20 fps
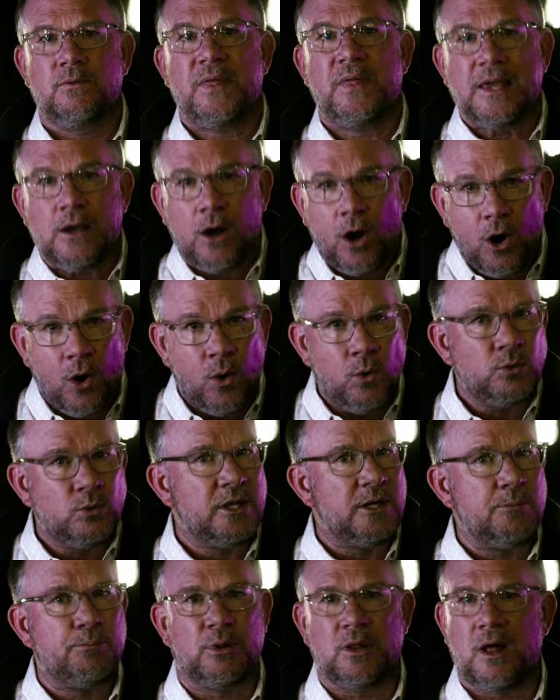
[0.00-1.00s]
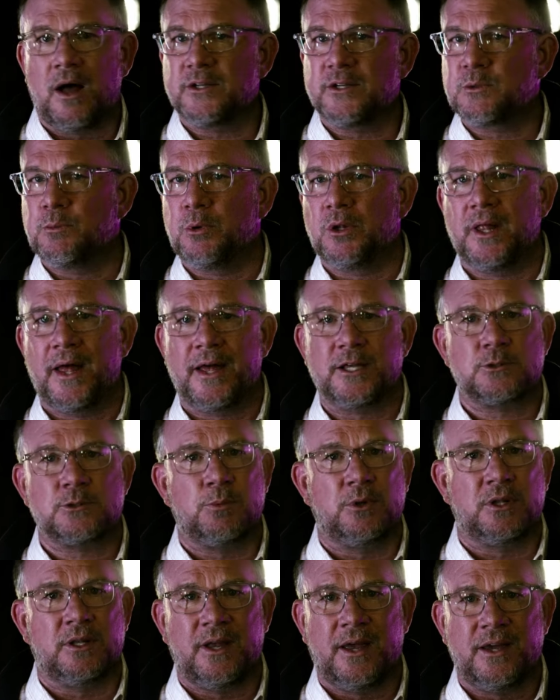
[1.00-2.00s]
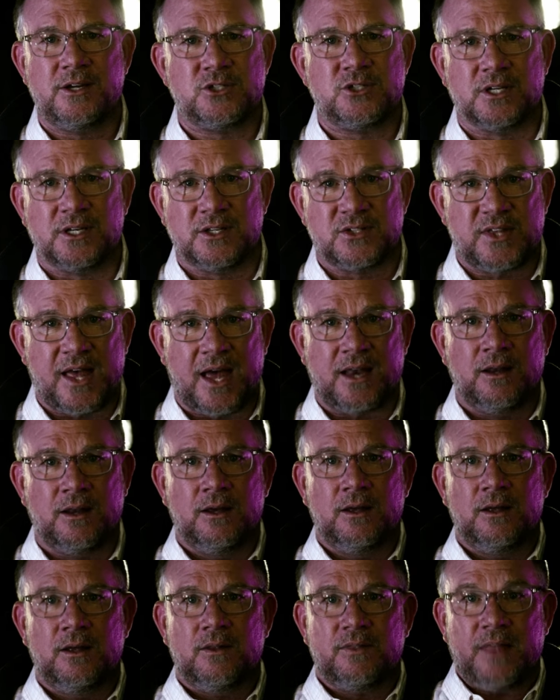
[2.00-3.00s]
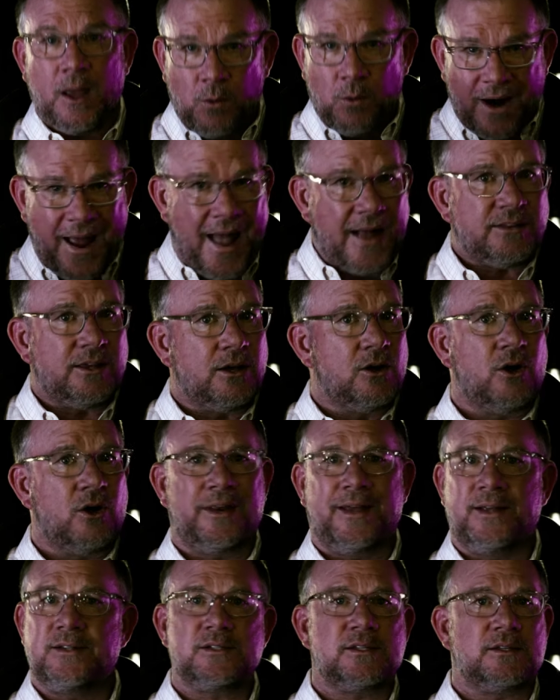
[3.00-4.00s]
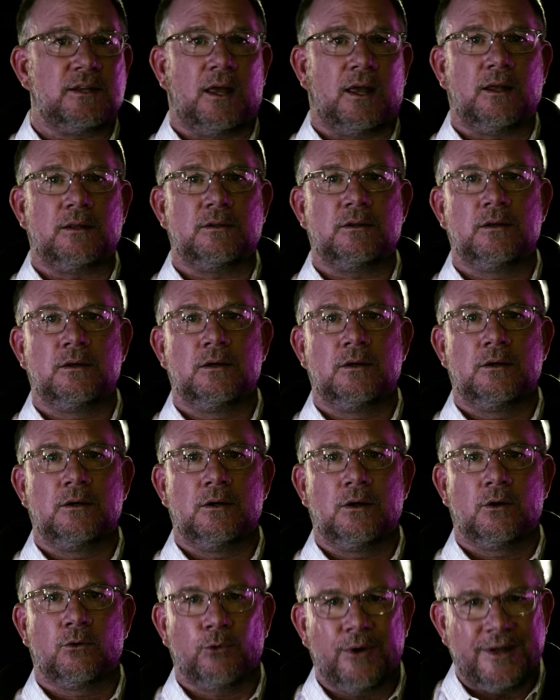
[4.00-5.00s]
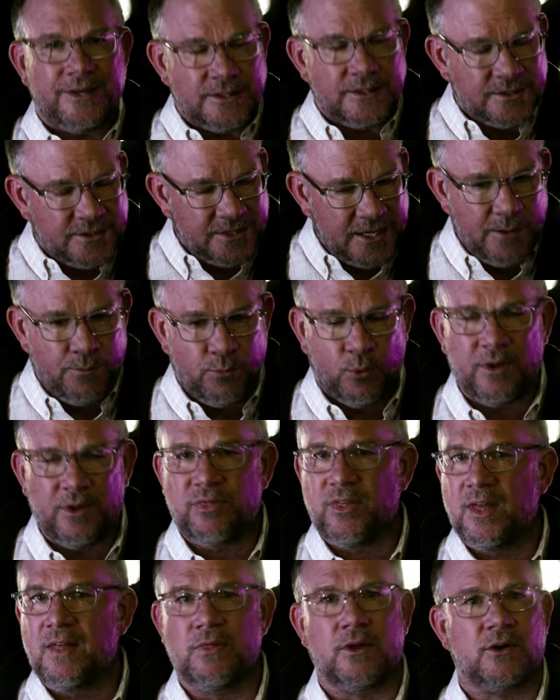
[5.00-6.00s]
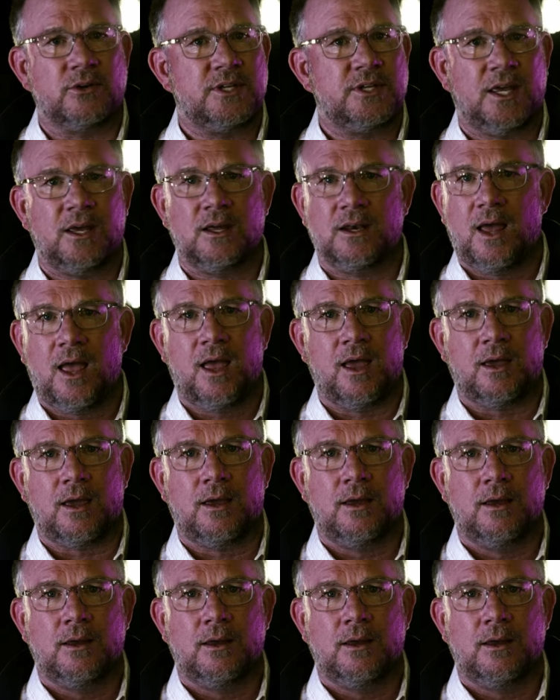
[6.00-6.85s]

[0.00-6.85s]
the only plausible explanation is that they were acting on instinct, written deep within their DNA.